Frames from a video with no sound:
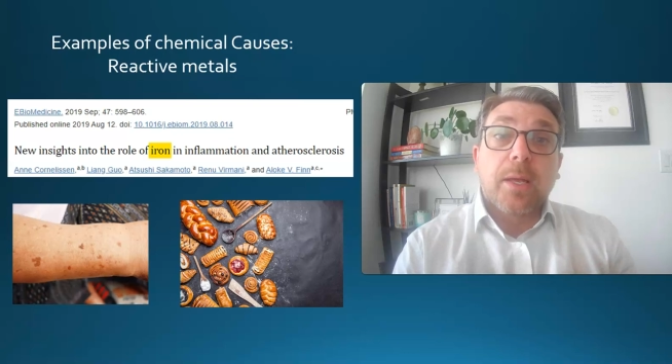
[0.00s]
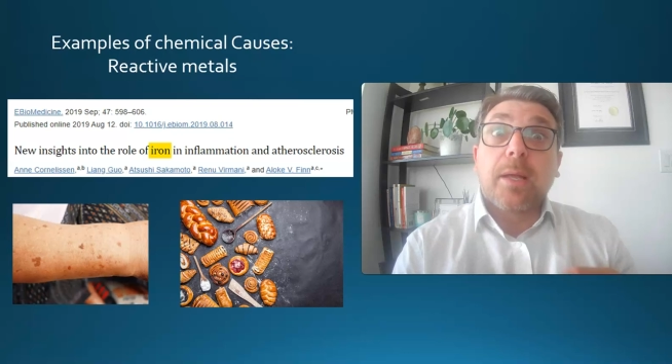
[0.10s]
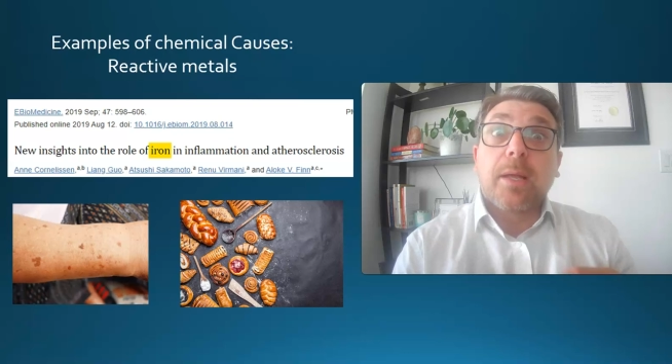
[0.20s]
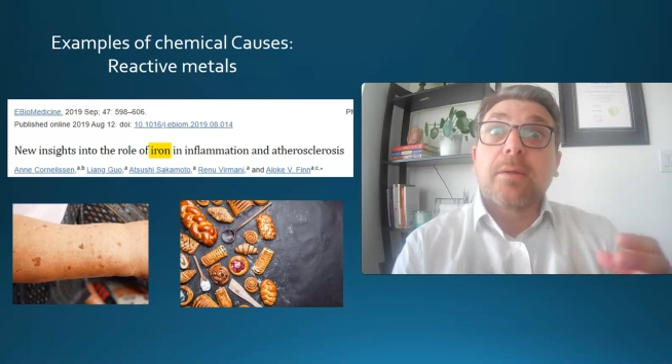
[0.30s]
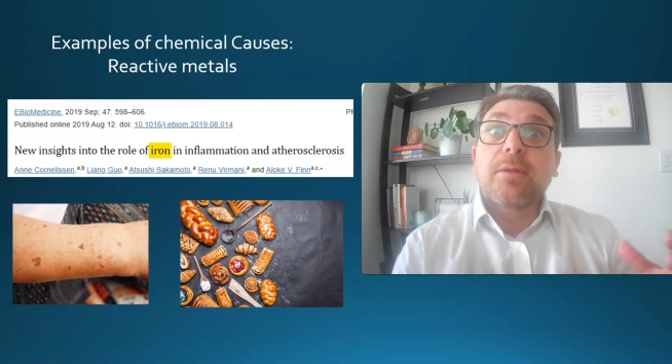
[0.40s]

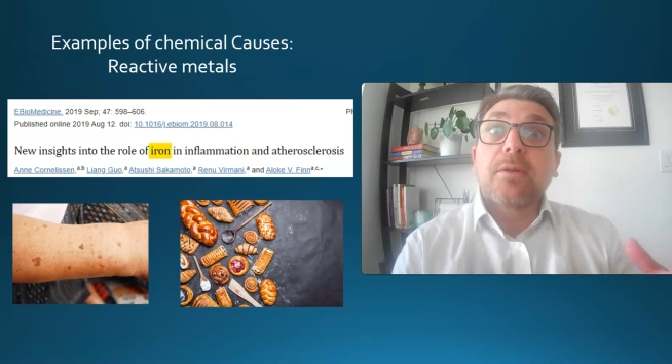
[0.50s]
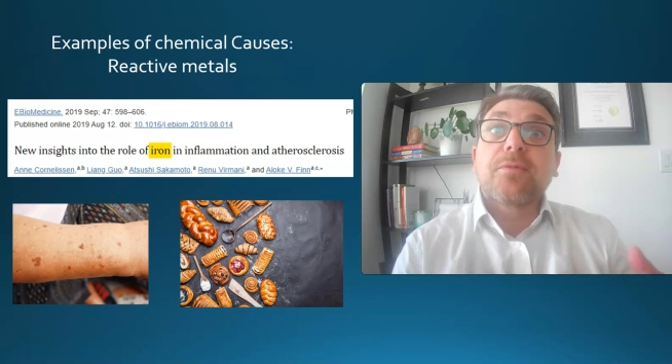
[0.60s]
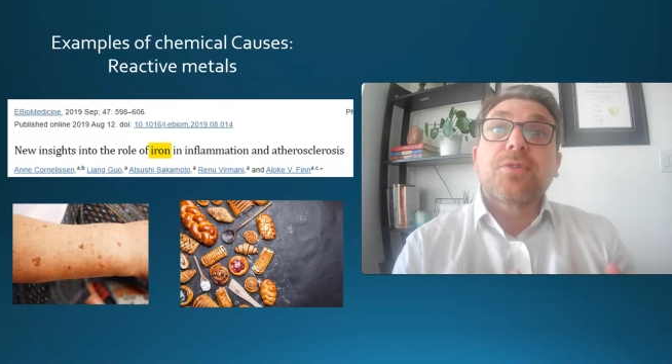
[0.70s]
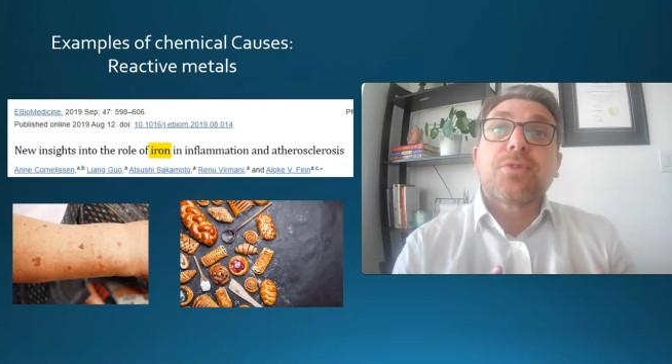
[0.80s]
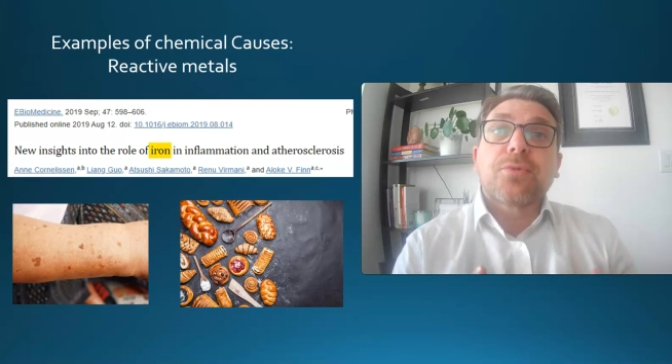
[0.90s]
And there are
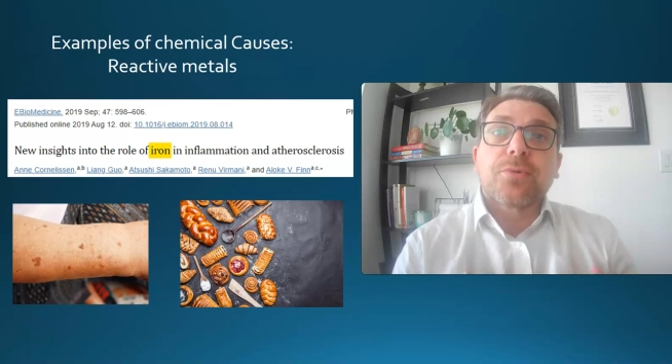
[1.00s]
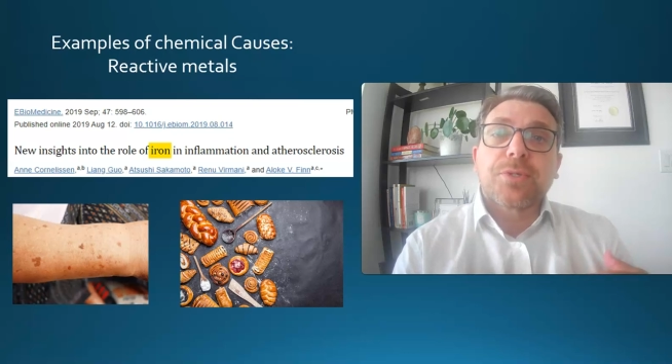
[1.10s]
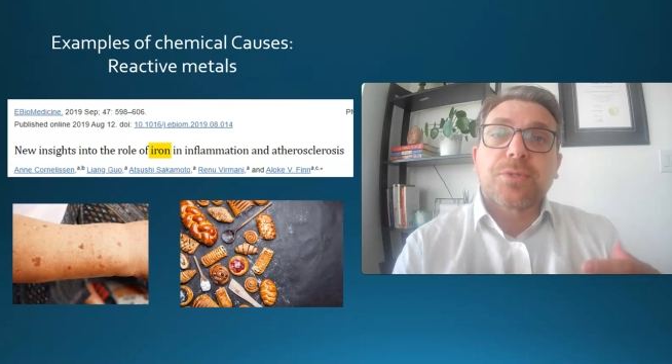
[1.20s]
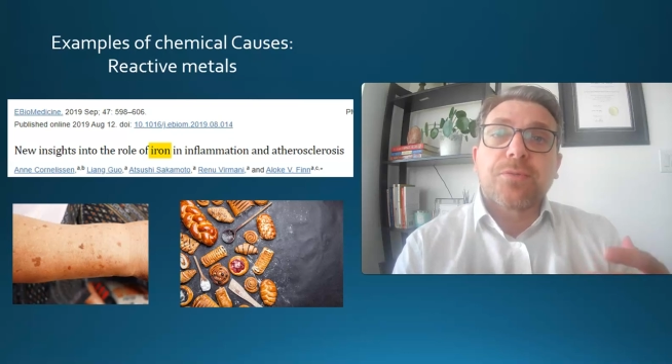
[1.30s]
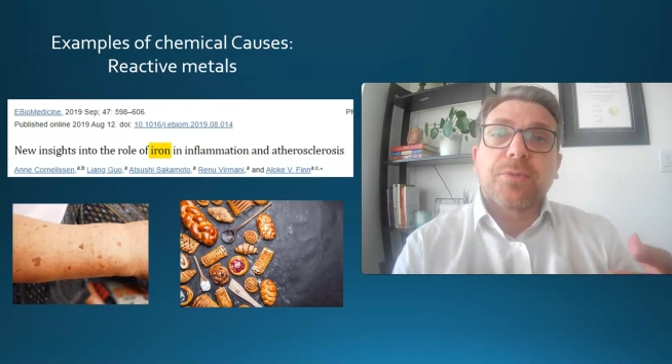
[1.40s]
different
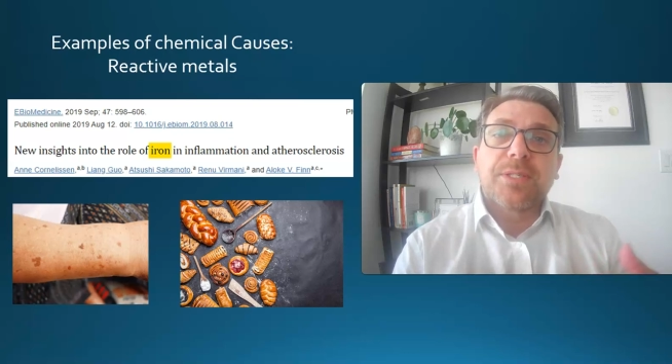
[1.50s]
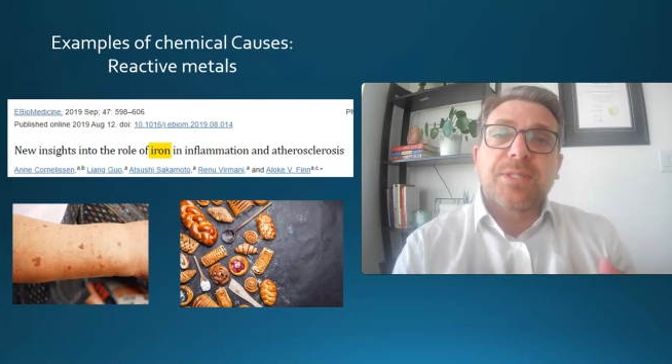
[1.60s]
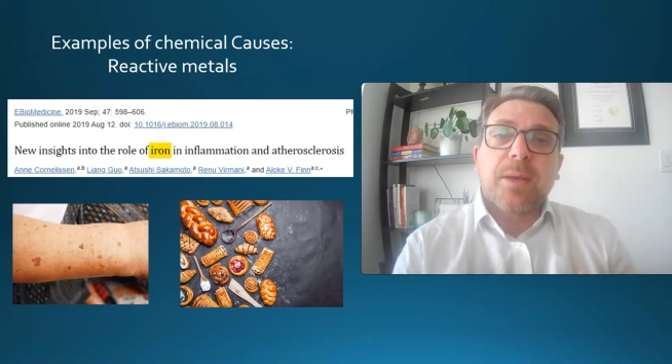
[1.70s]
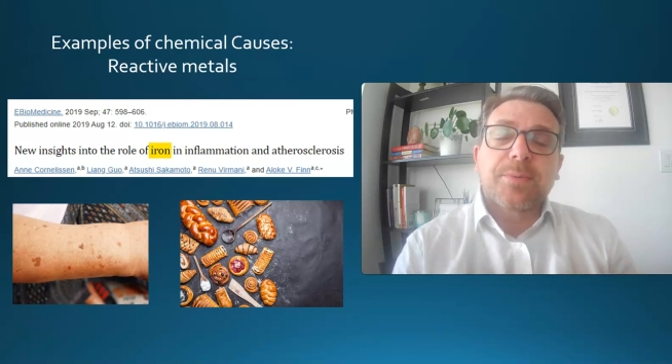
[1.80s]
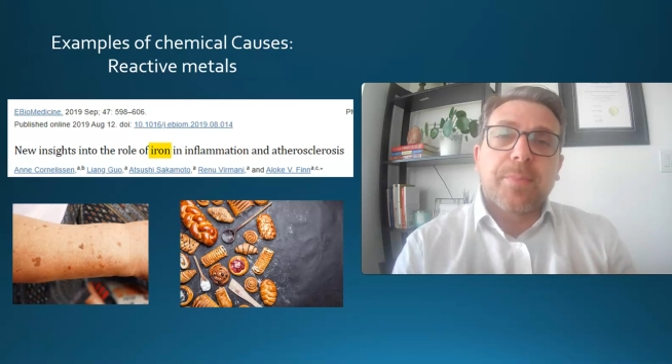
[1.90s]
sources for these
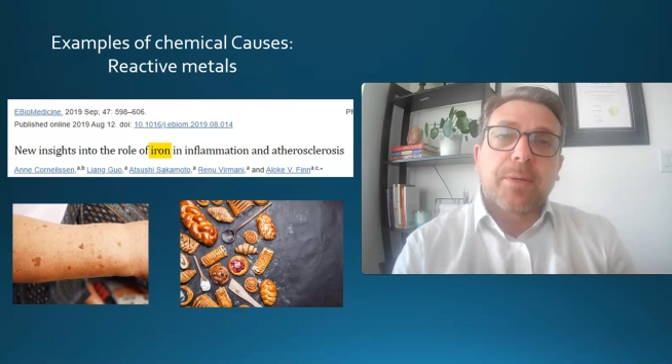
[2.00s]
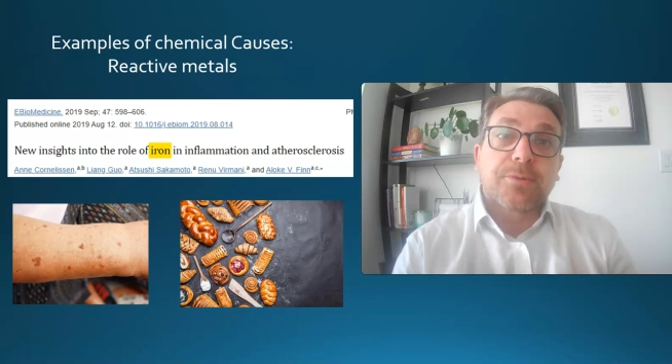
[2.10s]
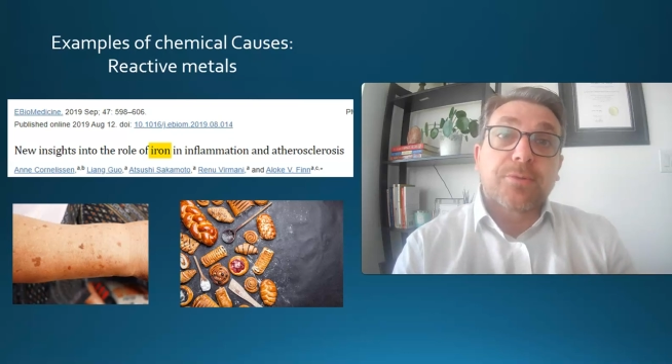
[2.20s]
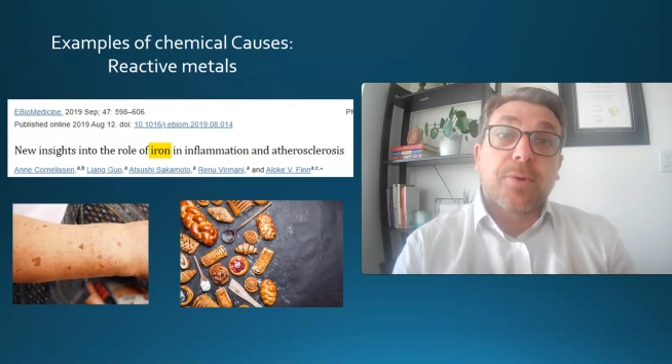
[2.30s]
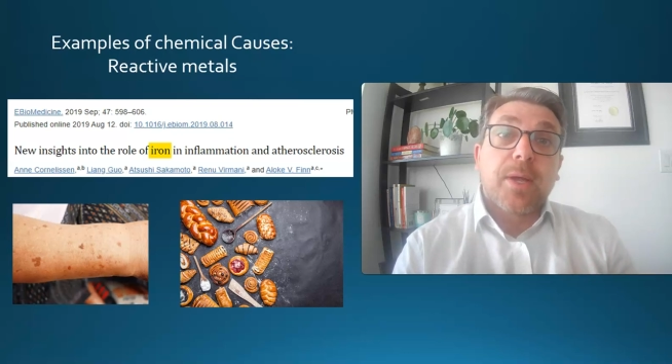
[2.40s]
types of
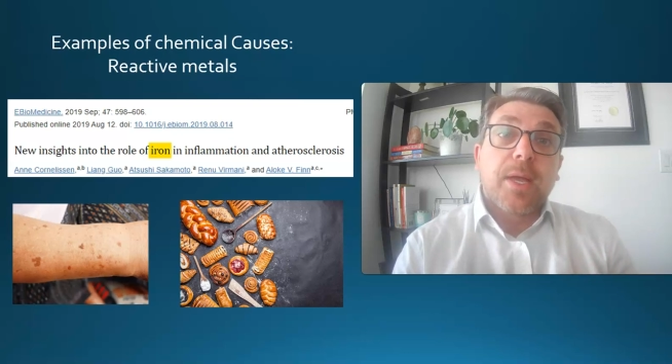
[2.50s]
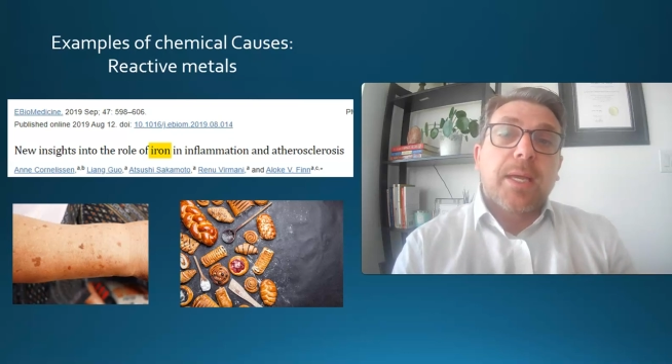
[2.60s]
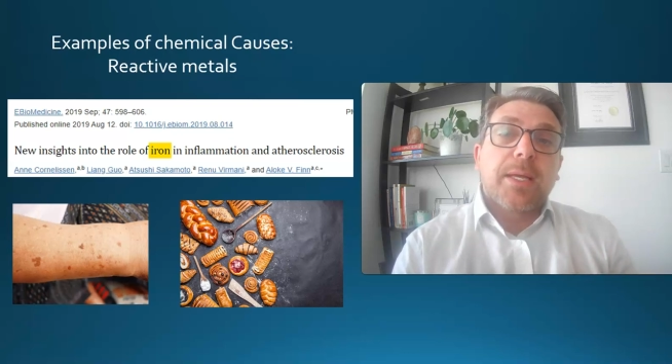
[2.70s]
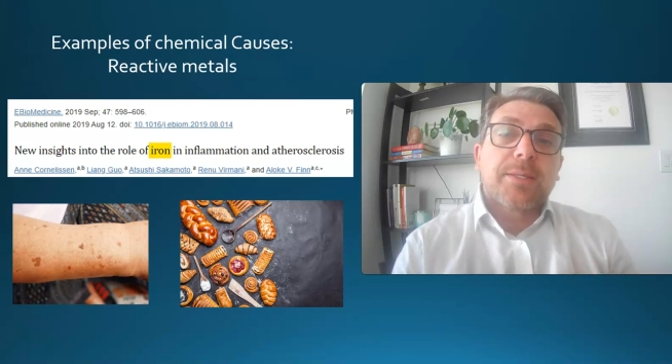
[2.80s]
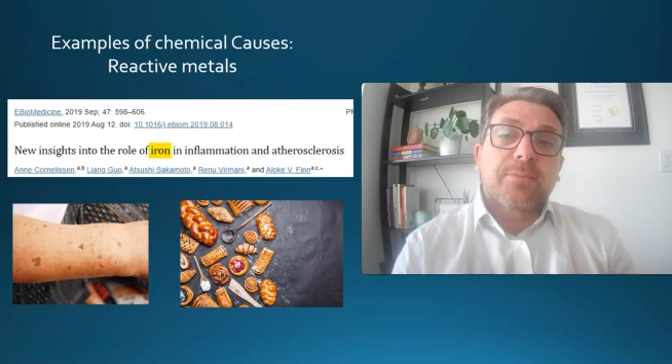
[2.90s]
metals. So
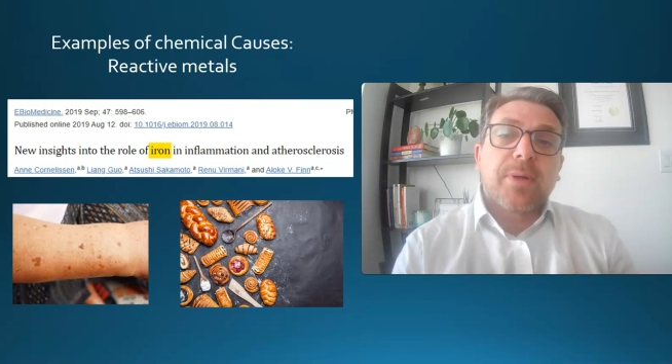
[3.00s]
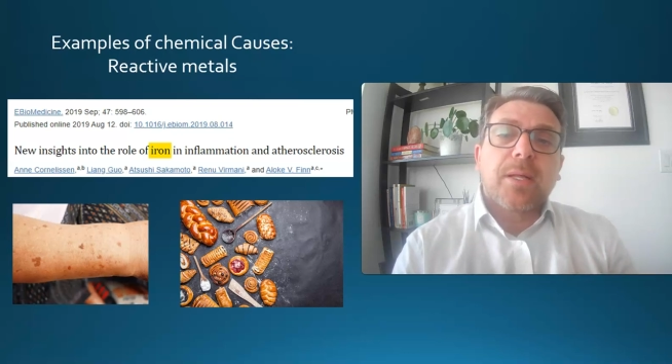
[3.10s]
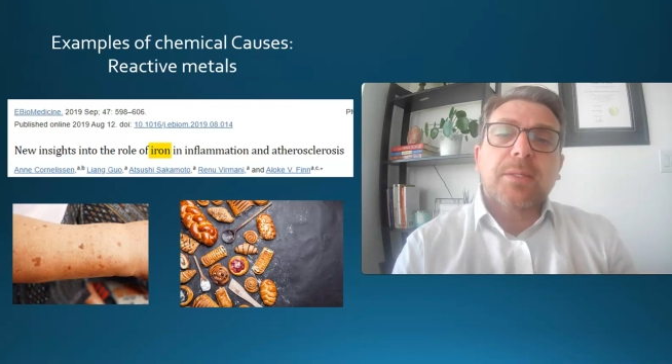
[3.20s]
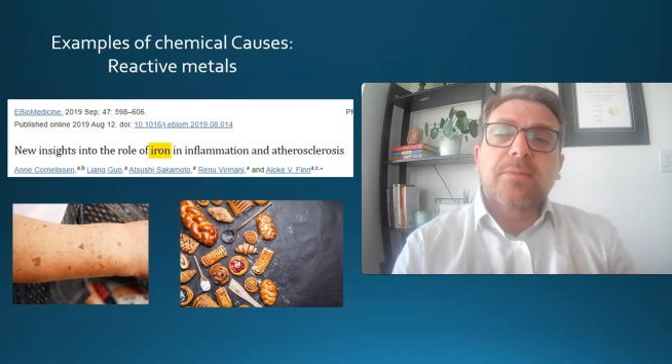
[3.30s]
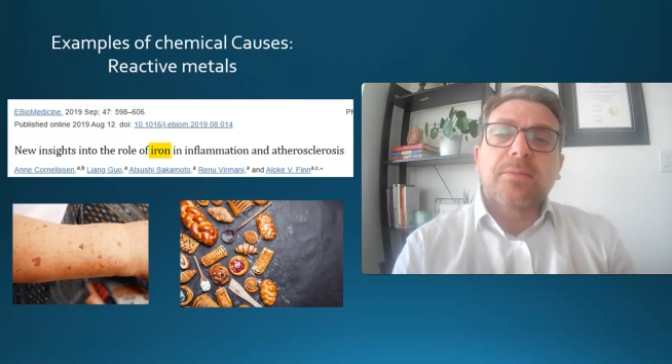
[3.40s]
it's
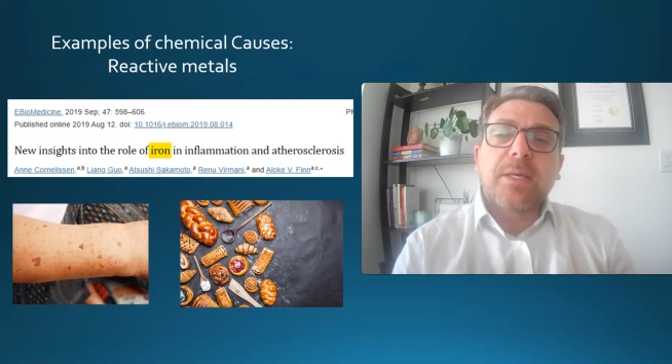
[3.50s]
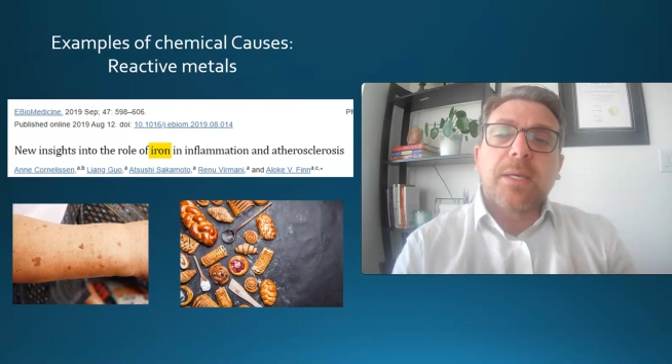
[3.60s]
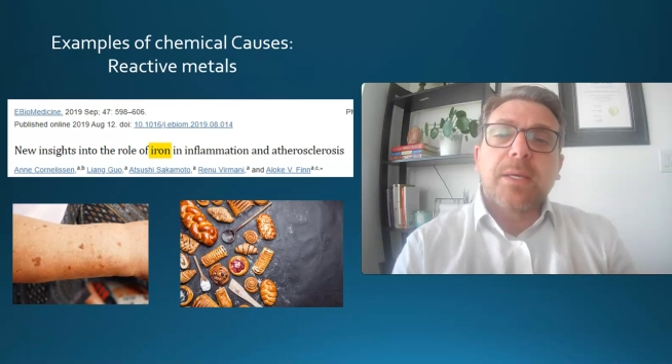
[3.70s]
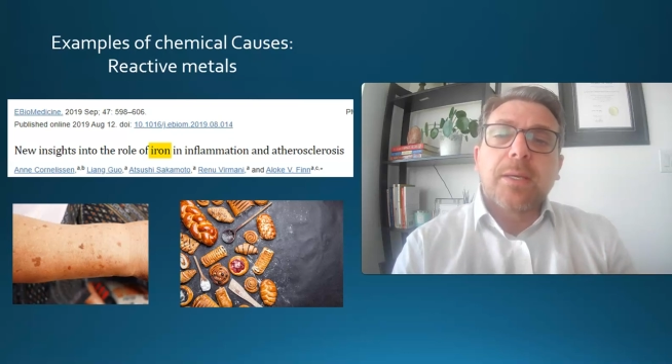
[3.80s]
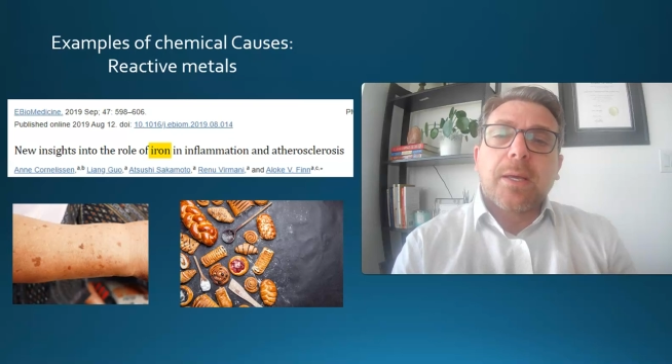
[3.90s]
relatively